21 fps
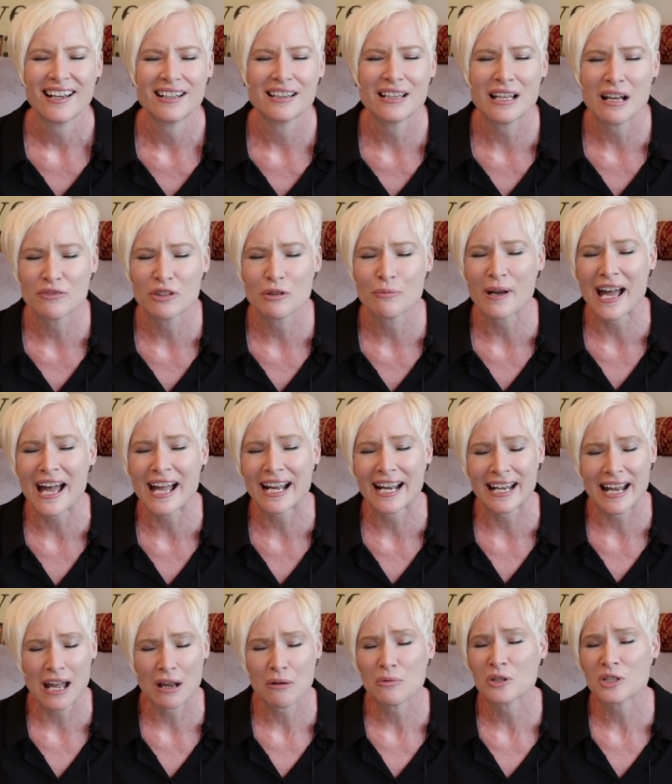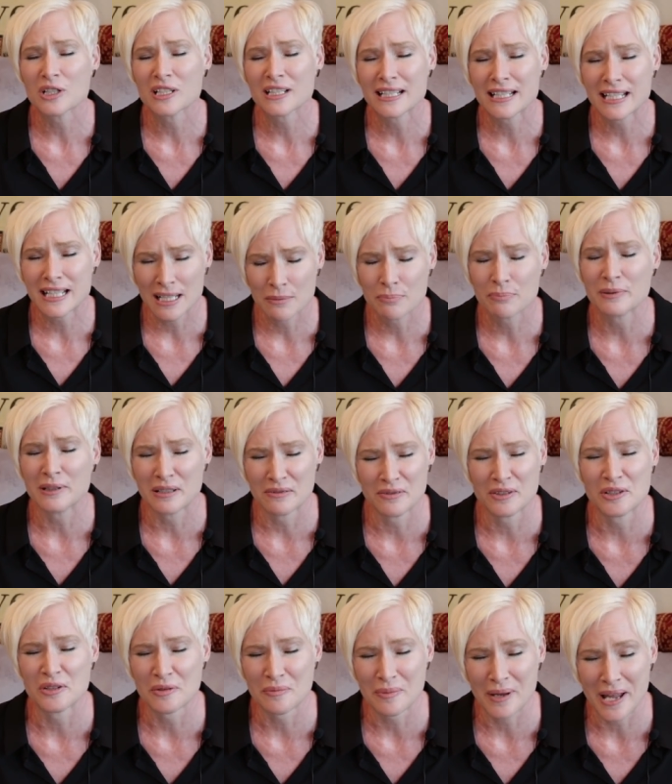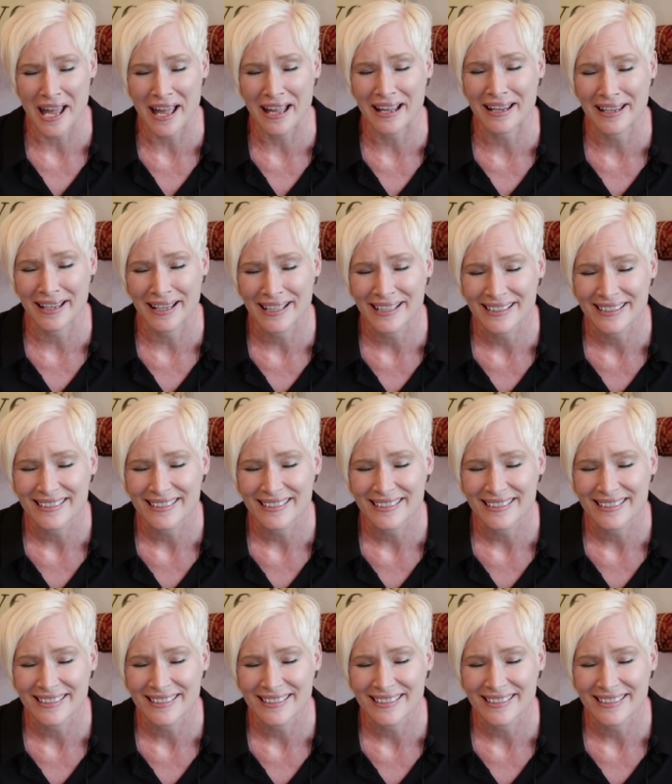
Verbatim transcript: love you back, and I will keep loving you back.